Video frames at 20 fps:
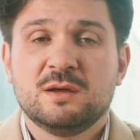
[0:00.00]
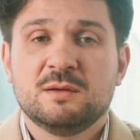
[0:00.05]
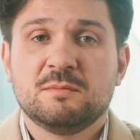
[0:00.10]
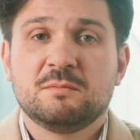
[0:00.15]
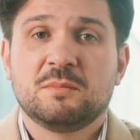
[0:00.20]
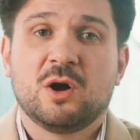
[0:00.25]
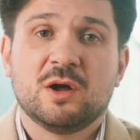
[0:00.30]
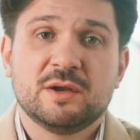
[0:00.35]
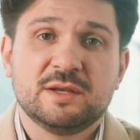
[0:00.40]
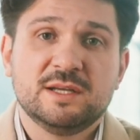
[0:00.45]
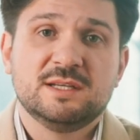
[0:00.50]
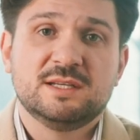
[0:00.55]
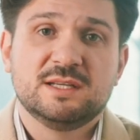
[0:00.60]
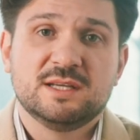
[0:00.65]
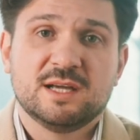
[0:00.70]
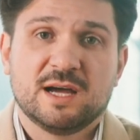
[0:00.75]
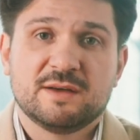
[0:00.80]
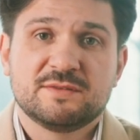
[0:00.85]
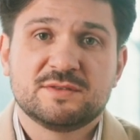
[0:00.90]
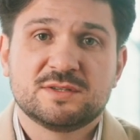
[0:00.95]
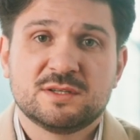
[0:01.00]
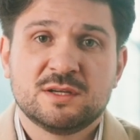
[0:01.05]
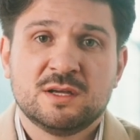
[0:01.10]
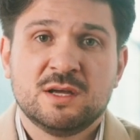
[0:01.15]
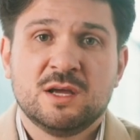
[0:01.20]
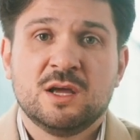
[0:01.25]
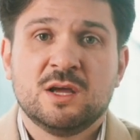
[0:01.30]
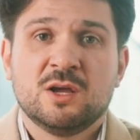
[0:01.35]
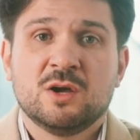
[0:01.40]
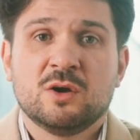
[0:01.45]
Bond ETFs,
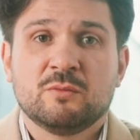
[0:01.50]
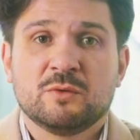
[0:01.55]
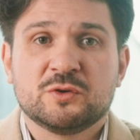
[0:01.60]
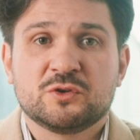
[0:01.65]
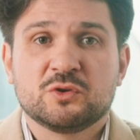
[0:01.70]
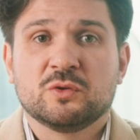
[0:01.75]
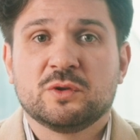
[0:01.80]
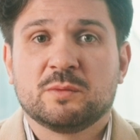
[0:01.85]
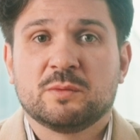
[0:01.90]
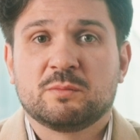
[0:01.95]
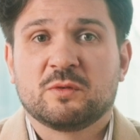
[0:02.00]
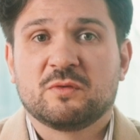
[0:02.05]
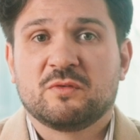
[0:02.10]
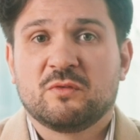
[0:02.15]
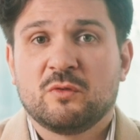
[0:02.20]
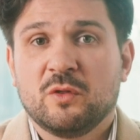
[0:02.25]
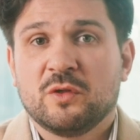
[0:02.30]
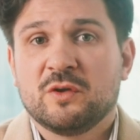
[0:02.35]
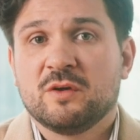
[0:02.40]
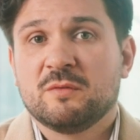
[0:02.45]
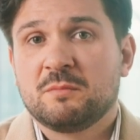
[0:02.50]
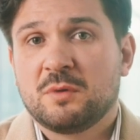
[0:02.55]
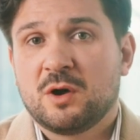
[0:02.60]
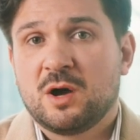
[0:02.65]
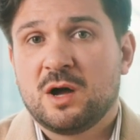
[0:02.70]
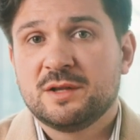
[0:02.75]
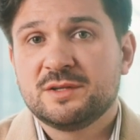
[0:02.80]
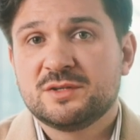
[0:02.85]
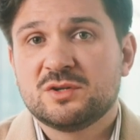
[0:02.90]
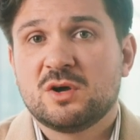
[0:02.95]
which hold a portfolio of
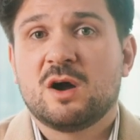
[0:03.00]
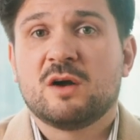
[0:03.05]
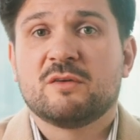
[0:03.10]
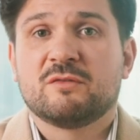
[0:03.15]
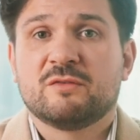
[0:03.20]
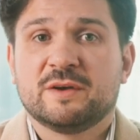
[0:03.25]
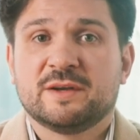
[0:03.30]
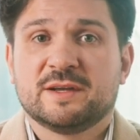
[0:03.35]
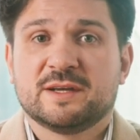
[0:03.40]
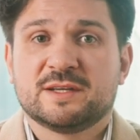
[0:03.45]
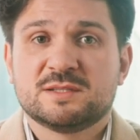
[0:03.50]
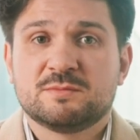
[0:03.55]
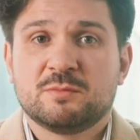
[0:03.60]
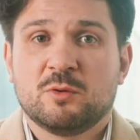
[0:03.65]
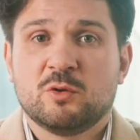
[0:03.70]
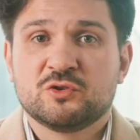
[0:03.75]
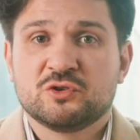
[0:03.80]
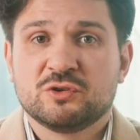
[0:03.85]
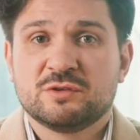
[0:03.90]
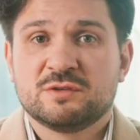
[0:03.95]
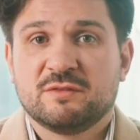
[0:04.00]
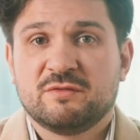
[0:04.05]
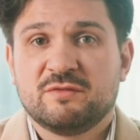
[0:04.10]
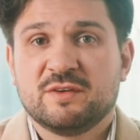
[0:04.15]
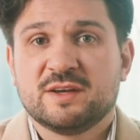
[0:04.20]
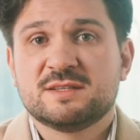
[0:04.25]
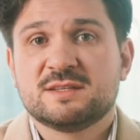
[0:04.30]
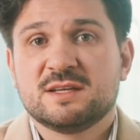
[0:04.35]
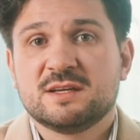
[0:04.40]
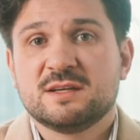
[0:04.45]
bonds offering exposure to
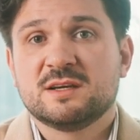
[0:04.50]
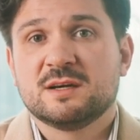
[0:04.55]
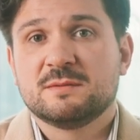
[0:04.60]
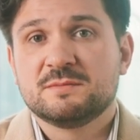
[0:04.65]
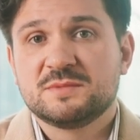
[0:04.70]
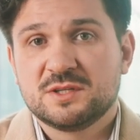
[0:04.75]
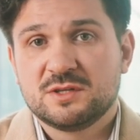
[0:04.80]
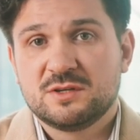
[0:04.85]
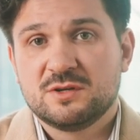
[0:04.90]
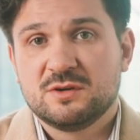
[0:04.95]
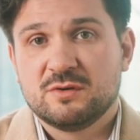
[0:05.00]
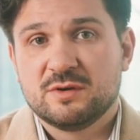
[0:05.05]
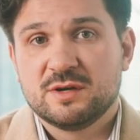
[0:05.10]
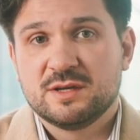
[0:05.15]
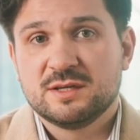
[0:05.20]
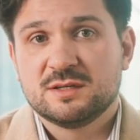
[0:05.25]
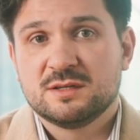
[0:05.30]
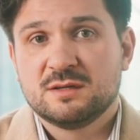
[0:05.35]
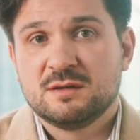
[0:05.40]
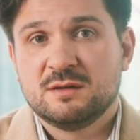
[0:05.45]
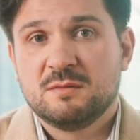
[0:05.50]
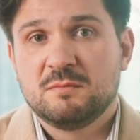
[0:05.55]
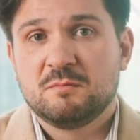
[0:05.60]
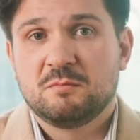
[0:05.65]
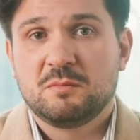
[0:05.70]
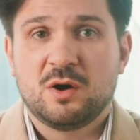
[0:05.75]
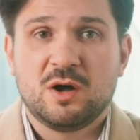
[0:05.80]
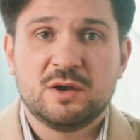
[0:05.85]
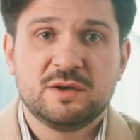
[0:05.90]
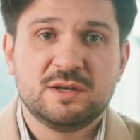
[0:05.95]
fixed income securities.
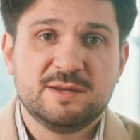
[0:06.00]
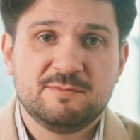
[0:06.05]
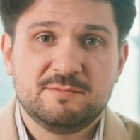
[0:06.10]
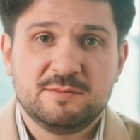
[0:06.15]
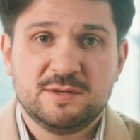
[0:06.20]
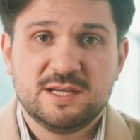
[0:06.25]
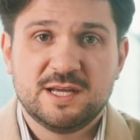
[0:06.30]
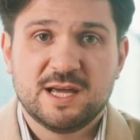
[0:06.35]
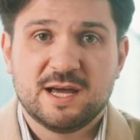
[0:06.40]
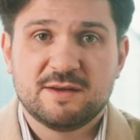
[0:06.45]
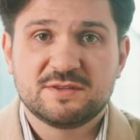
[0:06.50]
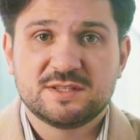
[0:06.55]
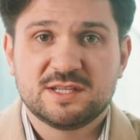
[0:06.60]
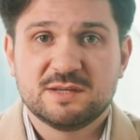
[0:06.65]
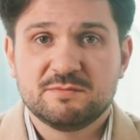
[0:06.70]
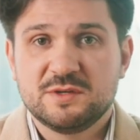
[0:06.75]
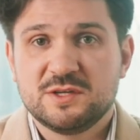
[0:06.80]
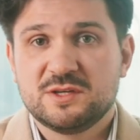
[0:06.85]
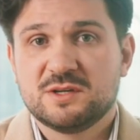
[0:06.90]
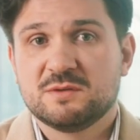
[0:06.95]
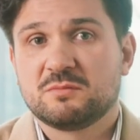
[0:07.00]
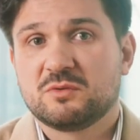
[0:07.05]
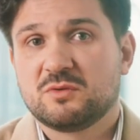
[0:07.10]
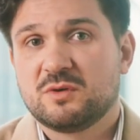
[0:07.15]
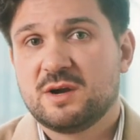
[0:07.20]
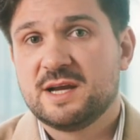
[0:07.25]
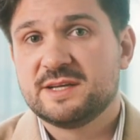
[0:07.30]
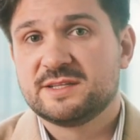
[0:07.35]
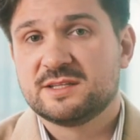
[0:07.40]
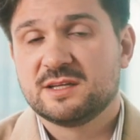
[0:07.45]
Bond ETFs can be
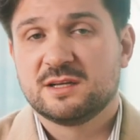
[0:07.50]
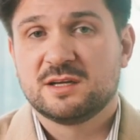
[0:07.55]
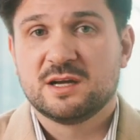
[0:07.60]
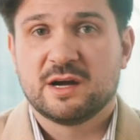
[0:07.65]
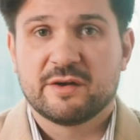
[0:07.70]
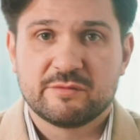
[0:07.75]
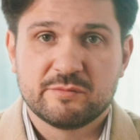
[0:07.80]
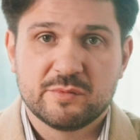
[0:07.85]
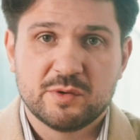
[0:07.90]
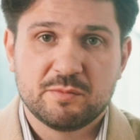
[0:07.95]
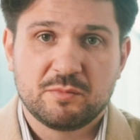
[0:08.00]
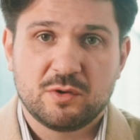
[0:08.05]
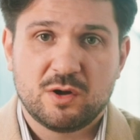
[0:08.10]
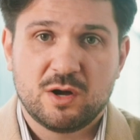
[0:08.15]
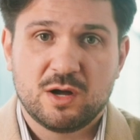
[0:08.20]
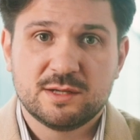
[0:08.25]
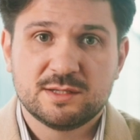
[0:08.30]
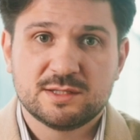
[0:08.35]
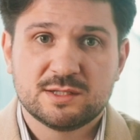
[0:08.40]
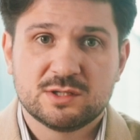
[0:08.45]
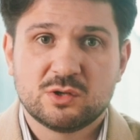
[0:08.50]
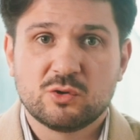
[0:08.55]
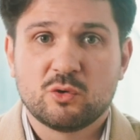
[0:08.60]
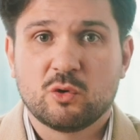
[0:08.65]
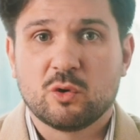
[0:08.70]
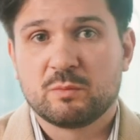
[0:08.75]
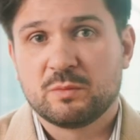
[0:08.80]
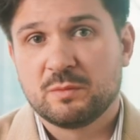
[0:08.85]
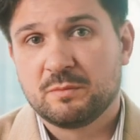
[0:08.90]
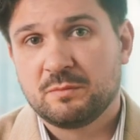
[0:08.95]
comprised of government bonds,
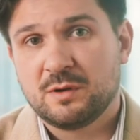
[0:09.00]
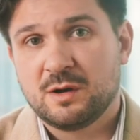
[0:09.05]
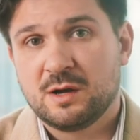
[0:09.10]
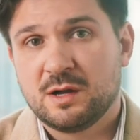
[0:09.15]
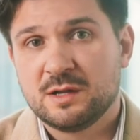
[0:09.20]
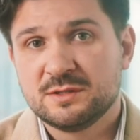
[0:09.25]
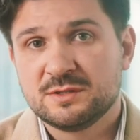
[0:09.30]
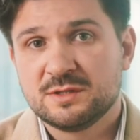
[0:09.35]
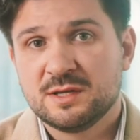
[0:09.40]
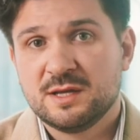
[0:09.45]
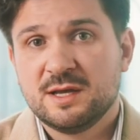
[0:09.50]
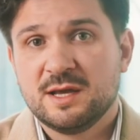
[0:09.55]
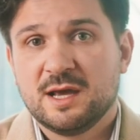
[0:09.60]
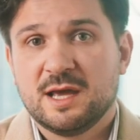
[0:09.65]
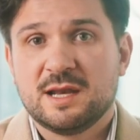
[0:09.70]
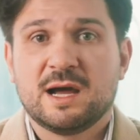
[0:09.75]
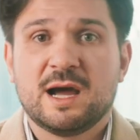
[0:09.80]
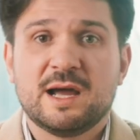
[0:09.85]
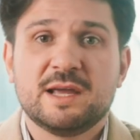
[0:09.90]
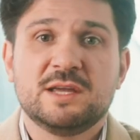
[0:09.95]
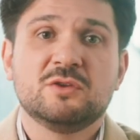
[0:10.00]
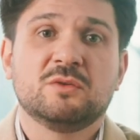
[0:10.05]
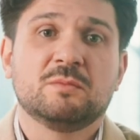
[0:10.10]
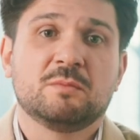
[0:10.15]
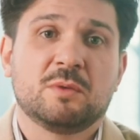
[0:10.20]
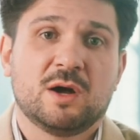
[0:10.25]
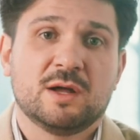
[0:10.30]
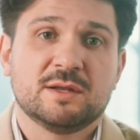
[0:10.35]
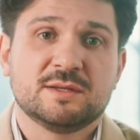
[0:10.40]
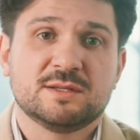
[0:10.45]
corporate bonds, and high yield
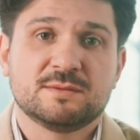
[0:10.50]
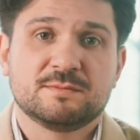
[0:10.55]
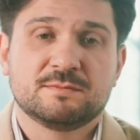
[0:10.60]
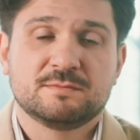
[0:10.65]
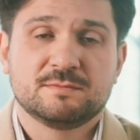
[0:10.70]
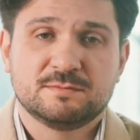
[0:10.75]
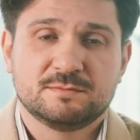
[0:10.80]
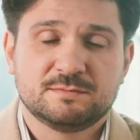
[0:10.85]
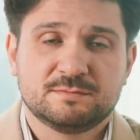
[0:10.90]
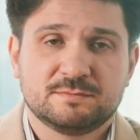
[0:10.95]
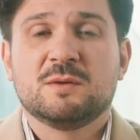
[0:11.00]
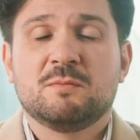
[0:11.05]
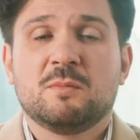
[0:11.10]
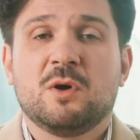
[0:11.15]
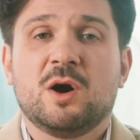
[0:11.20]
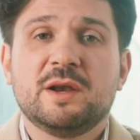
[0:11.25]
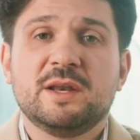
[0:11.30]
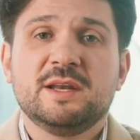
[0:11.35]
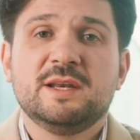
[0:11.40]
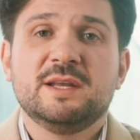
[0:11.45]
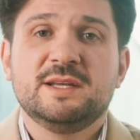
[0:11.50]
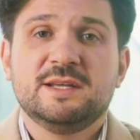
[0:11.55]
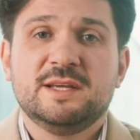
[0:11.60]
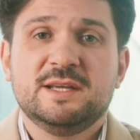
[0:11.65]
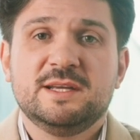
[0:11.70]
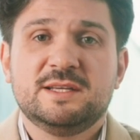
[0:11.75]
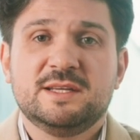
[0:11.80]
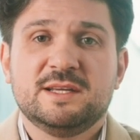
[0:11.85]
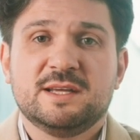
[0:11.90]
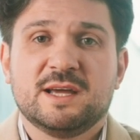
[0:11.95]
bonds.
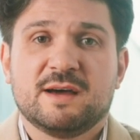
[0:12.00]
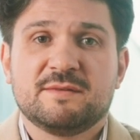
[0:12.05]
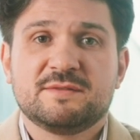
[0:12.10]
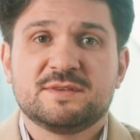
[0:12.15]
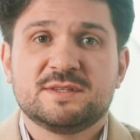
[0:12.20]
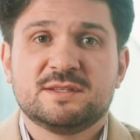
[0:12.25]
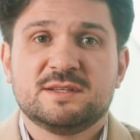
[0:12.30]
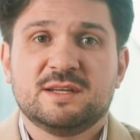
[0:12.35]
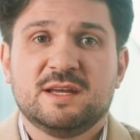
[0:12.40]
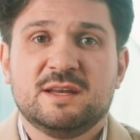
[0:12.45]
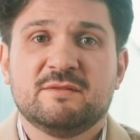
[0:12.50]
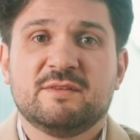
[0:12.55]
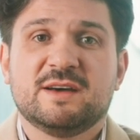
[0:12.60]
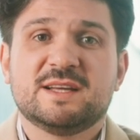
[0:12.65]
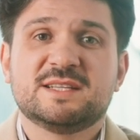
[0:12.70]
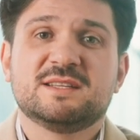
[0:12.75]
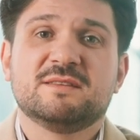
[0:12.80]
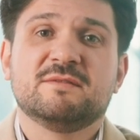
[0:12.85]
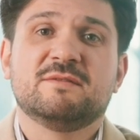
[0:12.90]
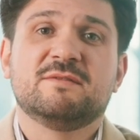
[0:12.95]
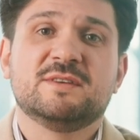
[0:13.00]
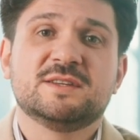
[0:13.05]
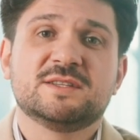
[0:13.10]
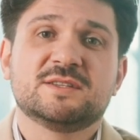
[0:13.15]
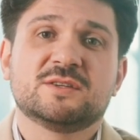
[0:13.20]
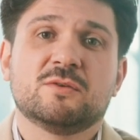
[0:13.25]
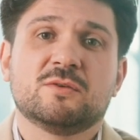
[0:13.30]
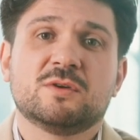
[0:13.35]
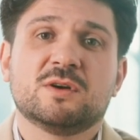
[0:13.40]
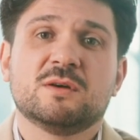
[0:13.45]
Commodity ETFs invest in
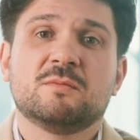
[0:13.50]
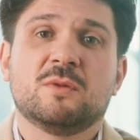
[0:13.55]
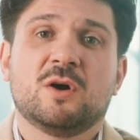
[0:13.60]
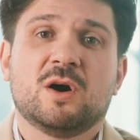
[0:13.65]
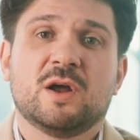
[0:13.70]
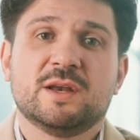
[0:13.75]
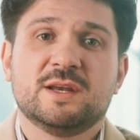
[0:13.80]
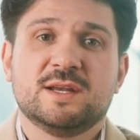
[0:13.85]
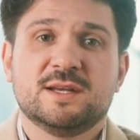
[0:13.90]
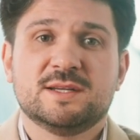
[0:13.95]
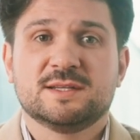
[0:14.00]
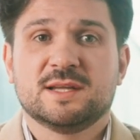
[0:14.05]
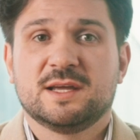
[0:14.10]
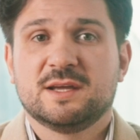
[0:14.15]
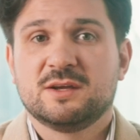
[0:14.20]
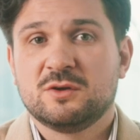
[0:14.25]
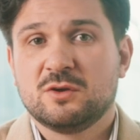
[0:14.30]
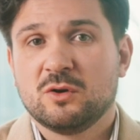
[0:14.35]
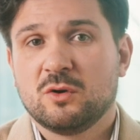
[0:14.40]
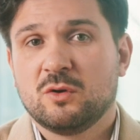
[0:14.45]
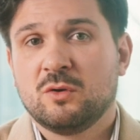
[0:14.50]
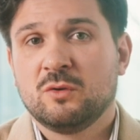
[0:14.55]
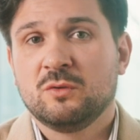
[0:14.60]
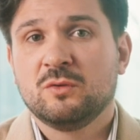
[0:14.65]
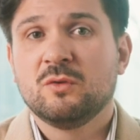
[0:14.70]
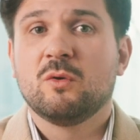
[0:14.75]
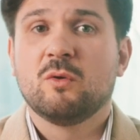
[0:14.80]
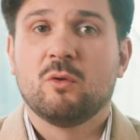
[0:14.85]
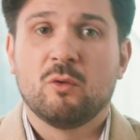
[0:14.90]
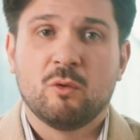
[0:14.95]
physical commodities like
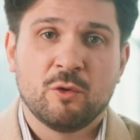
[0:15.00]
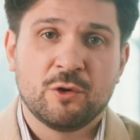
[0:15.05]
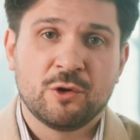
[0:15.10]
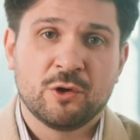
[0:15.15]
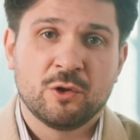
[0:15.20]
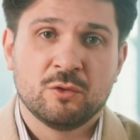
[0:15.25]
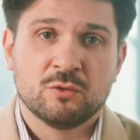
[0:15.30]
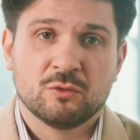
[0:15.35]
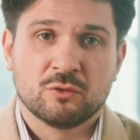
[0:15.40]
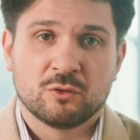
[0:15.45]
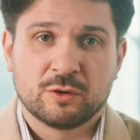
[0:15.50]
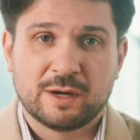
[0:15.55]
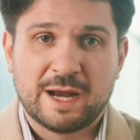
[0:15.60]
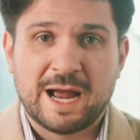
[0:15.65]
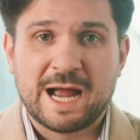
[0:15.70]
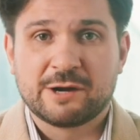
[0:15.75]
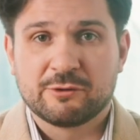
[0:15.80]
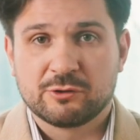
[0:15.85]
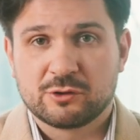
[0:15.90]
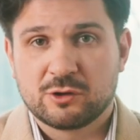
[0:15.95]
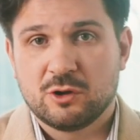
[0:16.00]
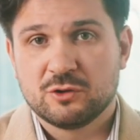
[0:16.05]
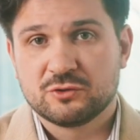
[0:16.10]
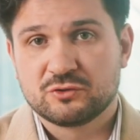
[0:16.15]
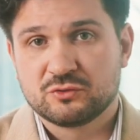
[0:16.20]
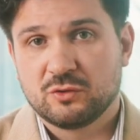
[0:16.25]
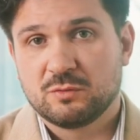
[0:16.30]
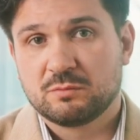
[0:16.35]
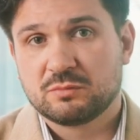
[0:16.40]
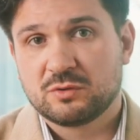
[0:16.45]
gold, oil, or
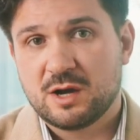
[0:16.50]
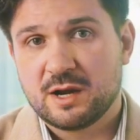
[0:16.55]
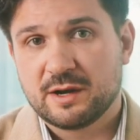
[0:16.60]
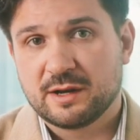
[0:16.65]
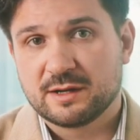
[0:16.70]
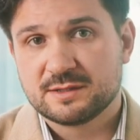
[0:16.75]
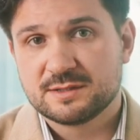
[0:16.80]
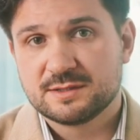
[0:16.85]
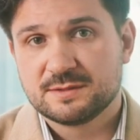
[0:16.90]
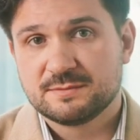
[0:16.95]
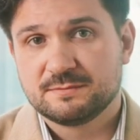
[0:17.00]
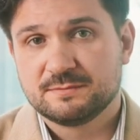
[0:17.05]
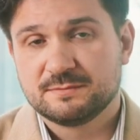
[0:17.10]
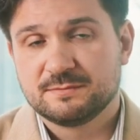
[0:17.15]
agricultural products.